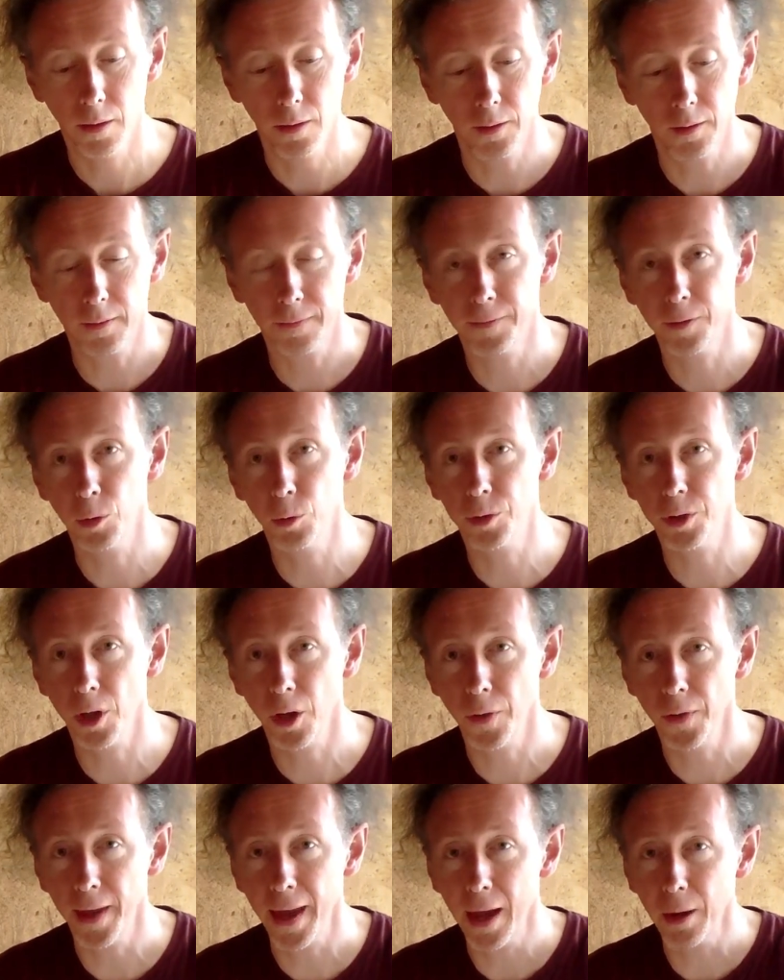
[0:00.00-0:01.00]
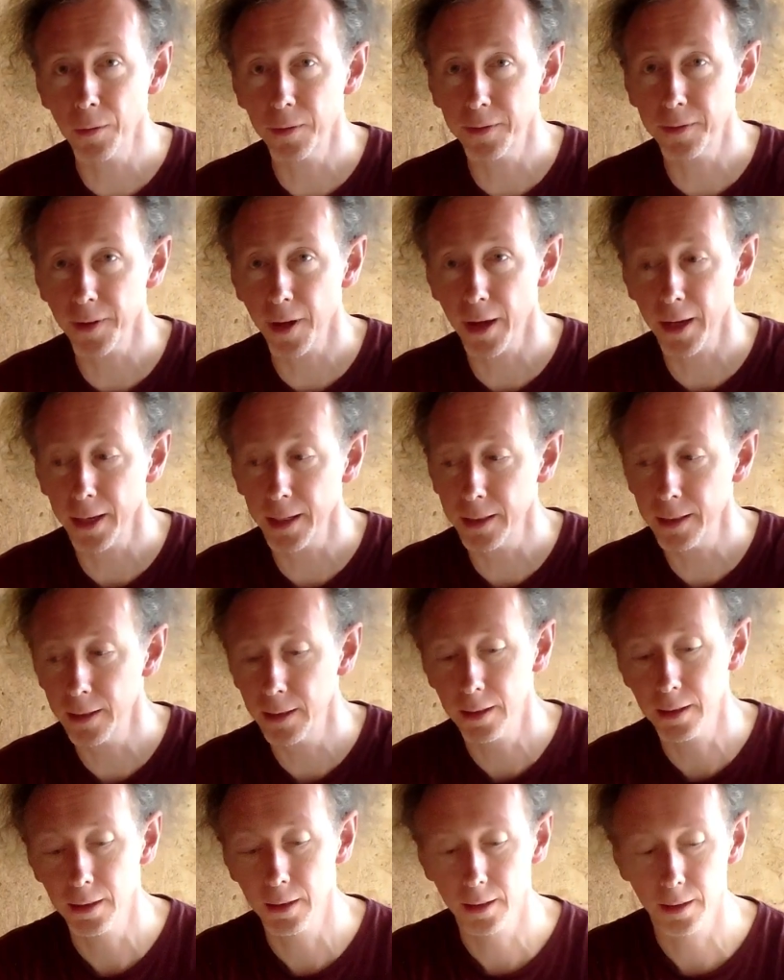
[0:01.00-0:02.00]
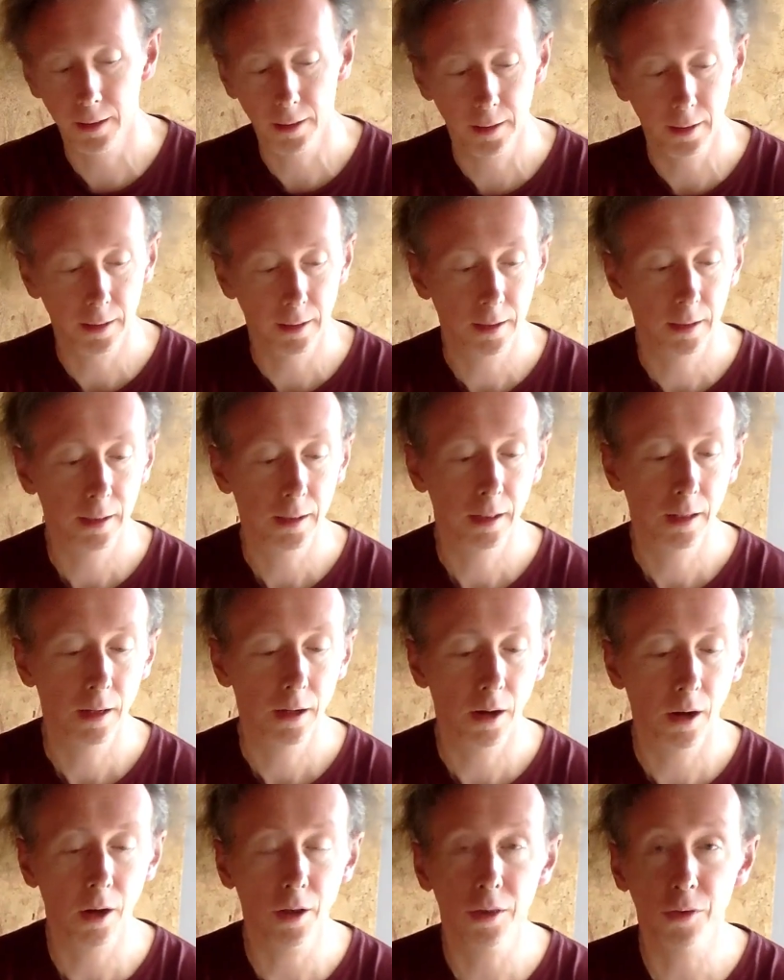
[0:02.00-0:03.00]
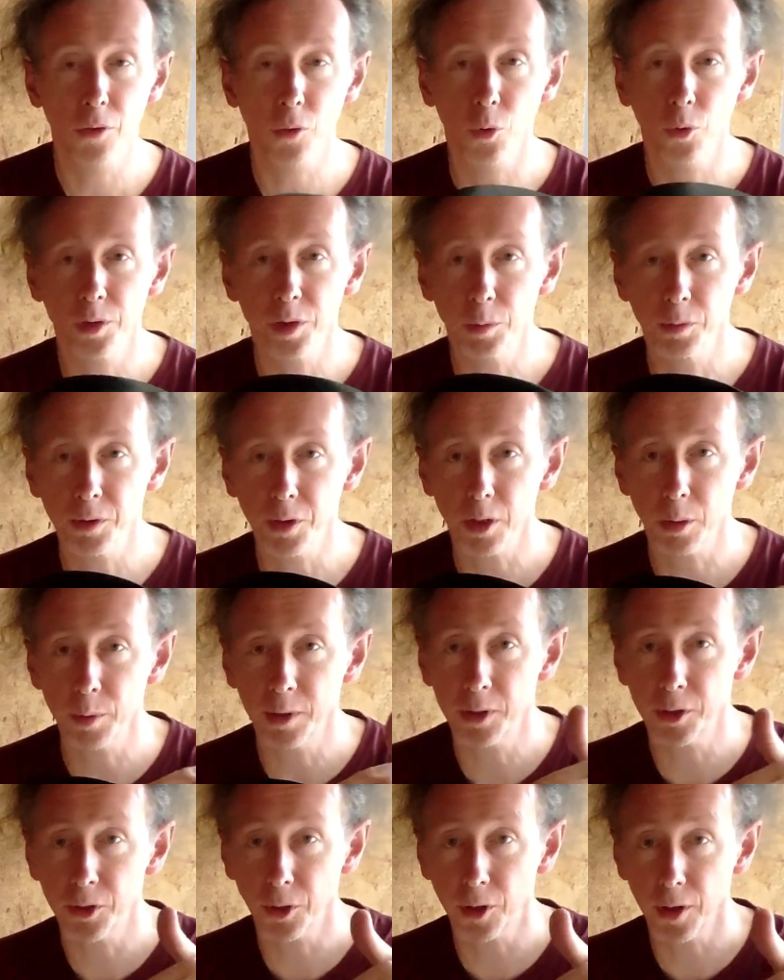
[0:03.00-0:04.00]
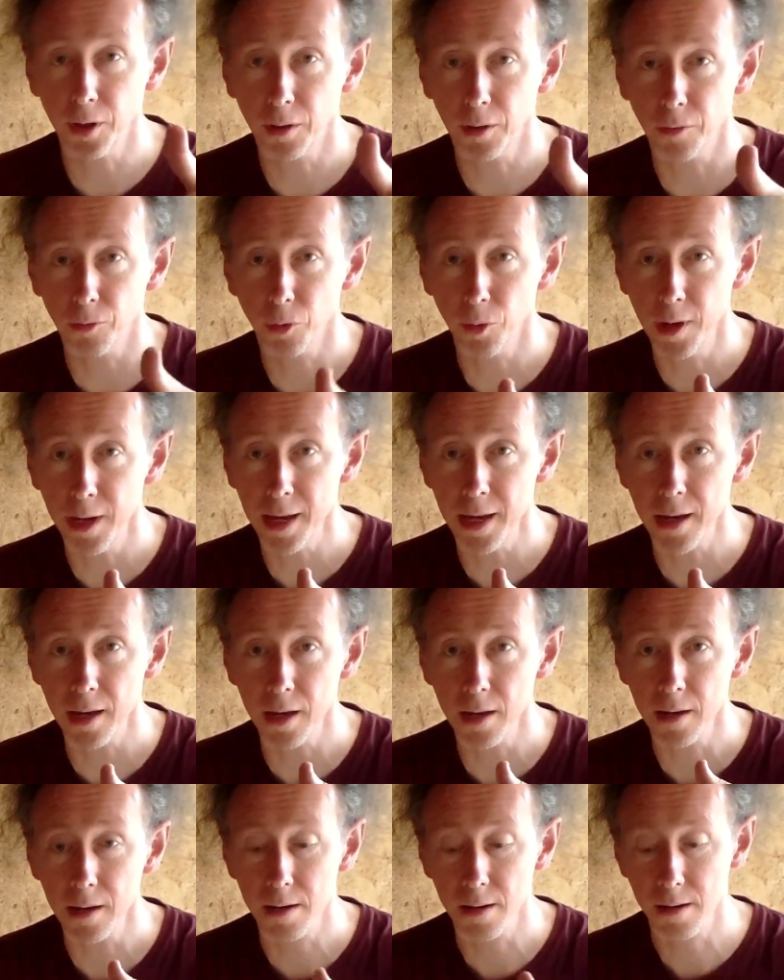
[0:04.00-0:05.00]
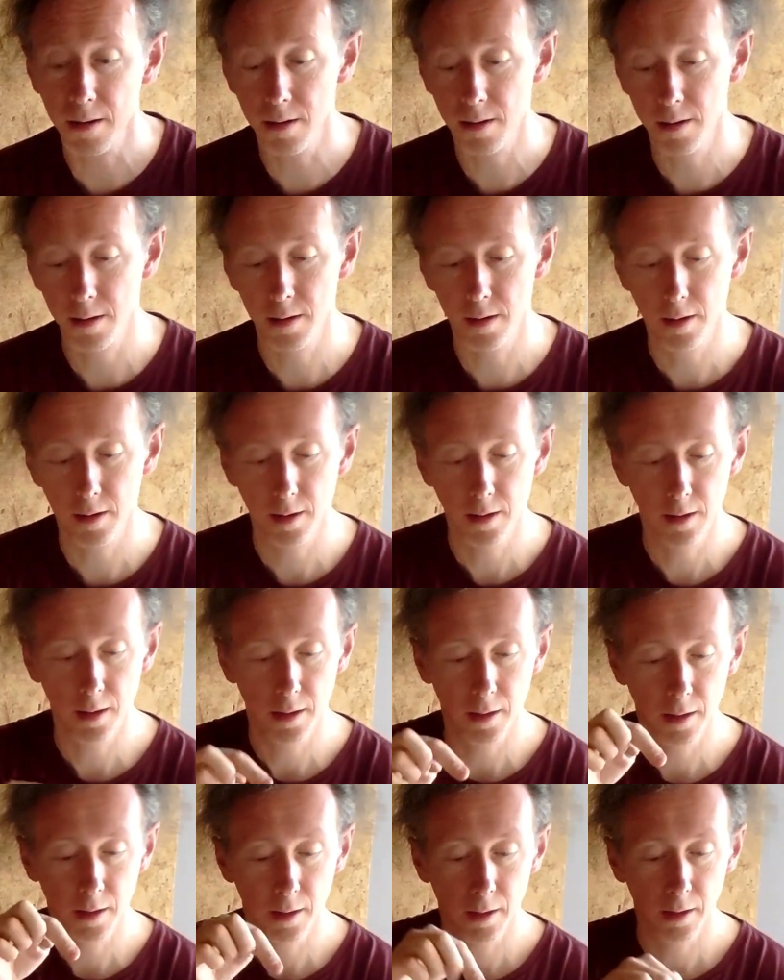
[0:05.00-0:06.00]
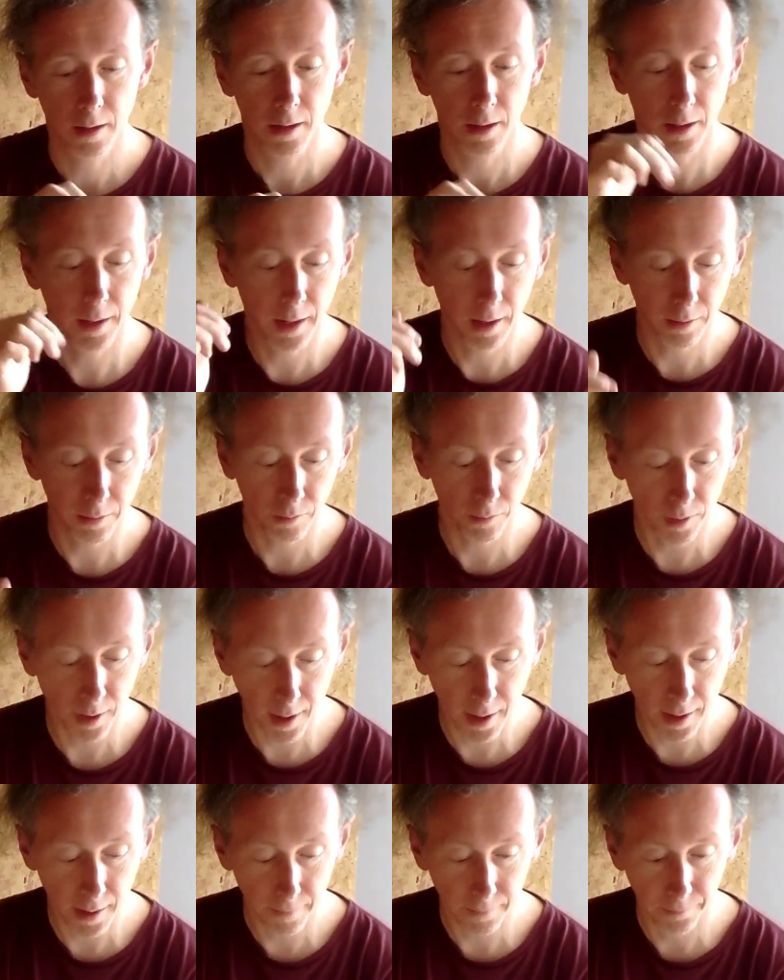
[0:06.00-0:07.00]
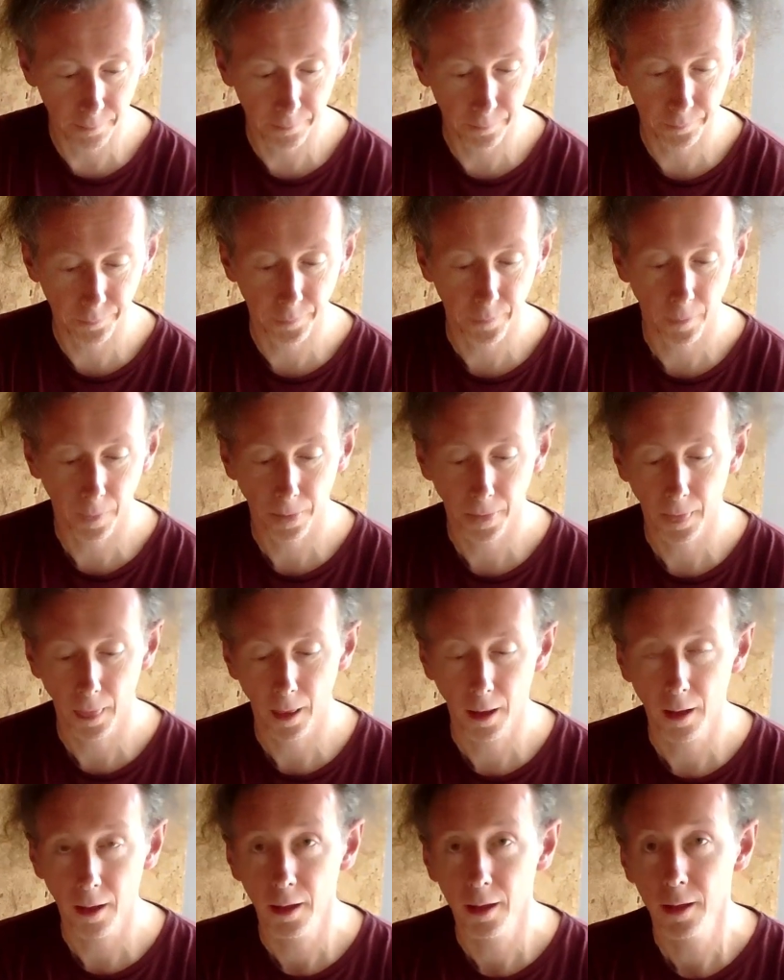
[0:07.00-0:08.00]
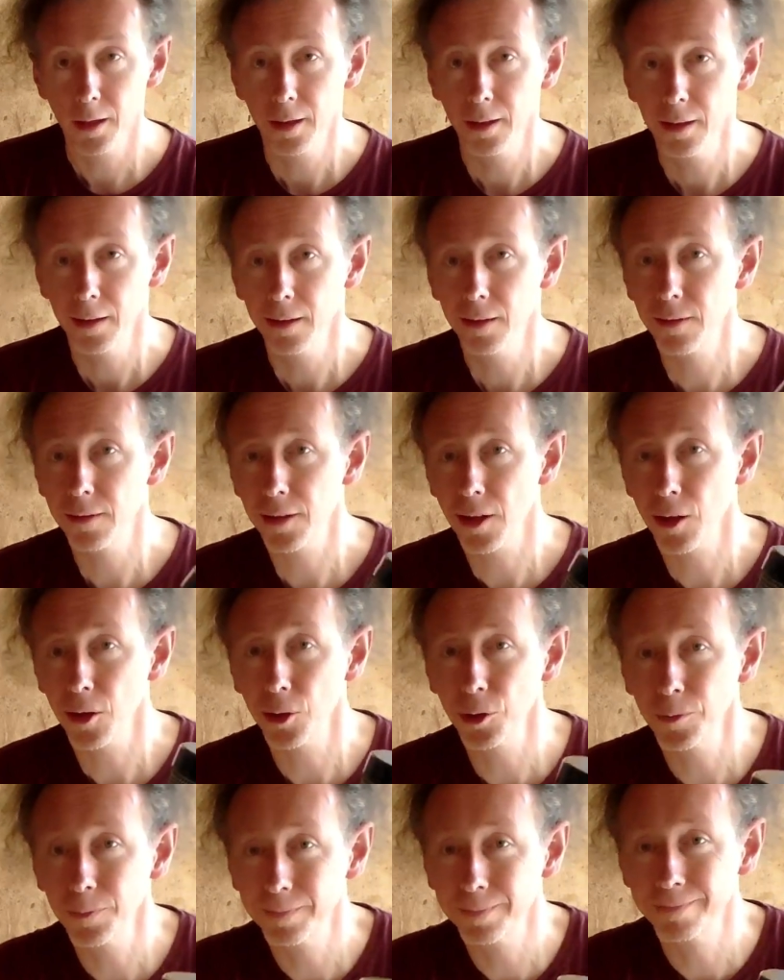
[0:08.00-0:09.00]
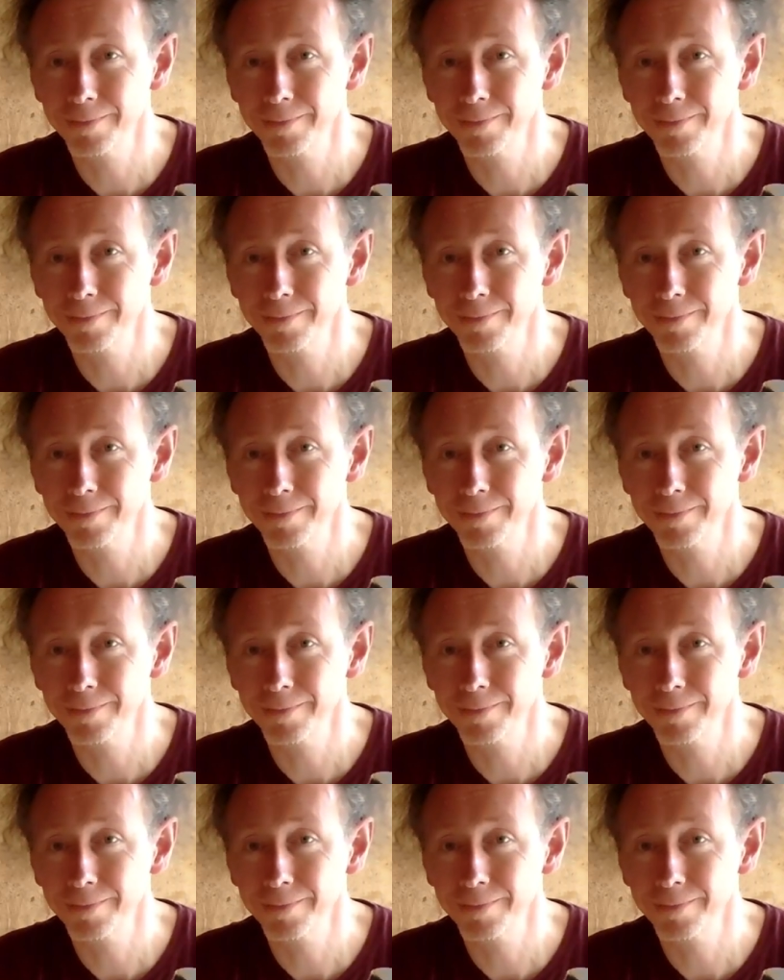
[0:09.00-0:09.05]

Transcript: this filter on the outside I thought it was going to be sucking through here and out through there. So